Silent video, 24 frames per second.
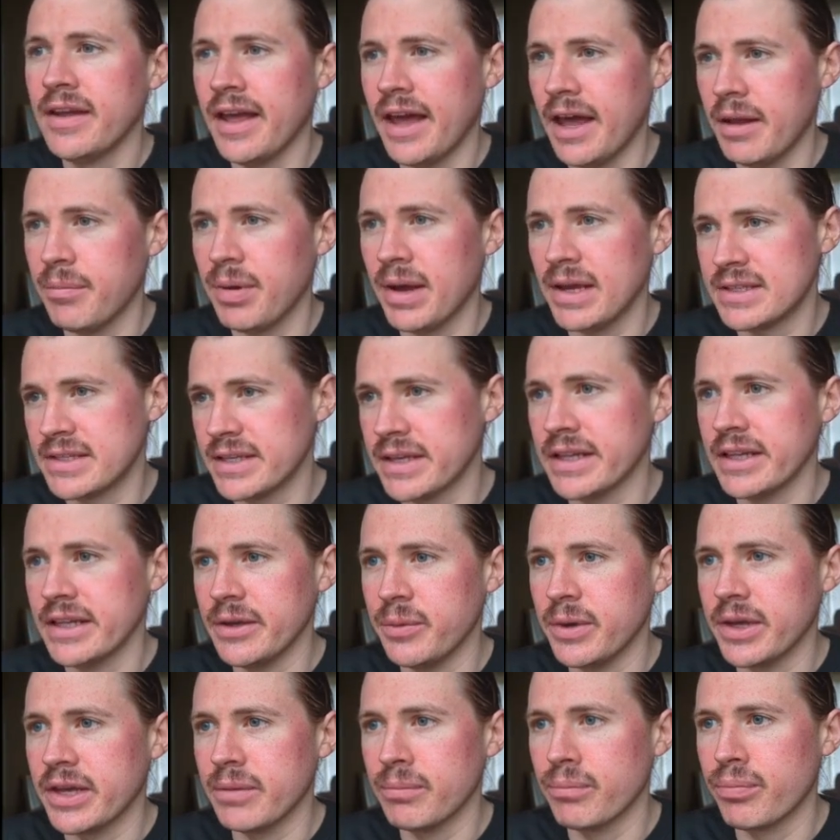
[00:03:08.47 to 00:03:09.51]
and basically
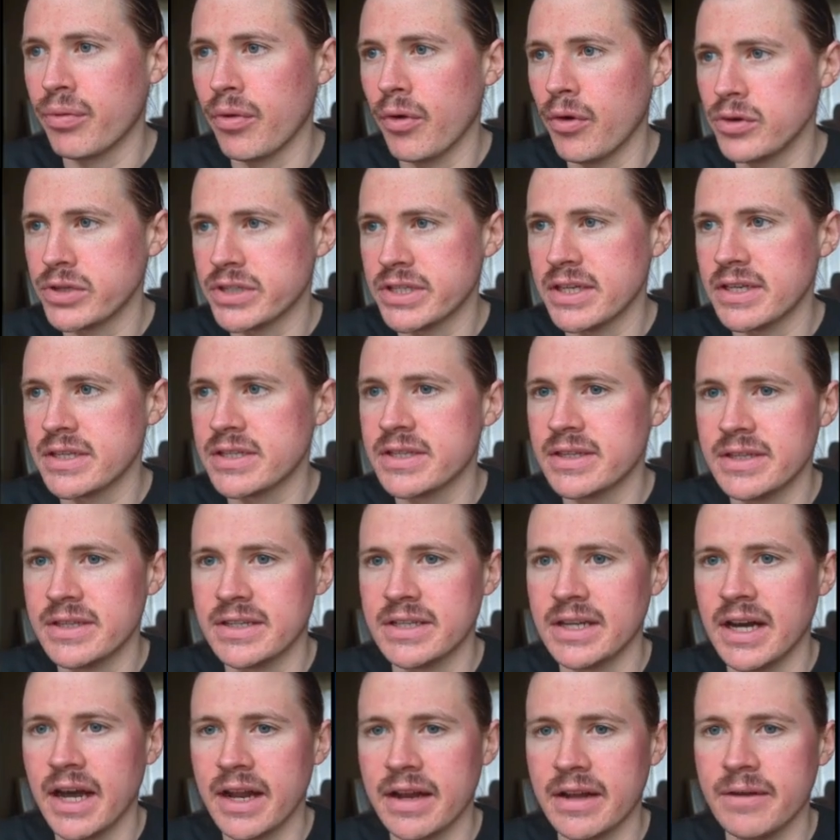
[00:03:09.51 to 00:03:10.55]
we can process the
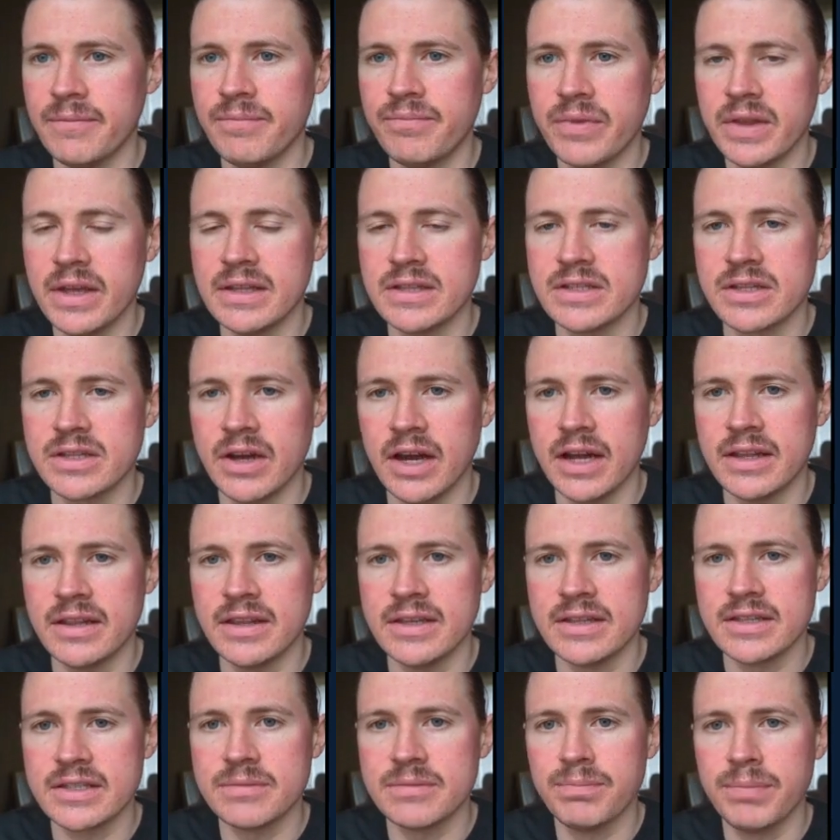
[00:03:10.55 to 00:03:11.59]
data inside
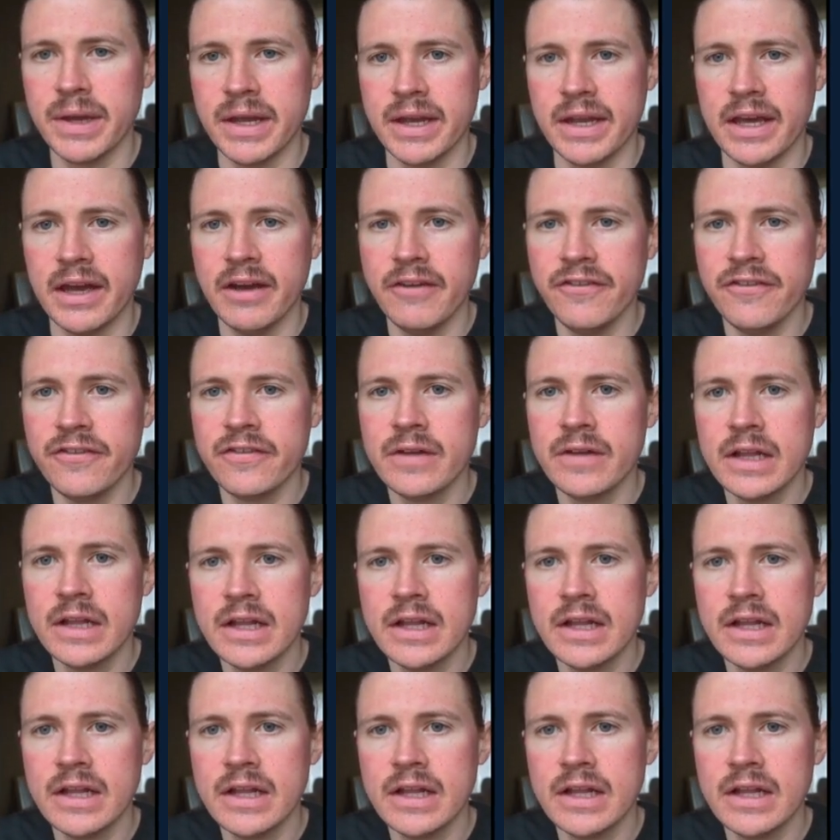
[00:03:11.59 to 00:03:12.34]
this PDF.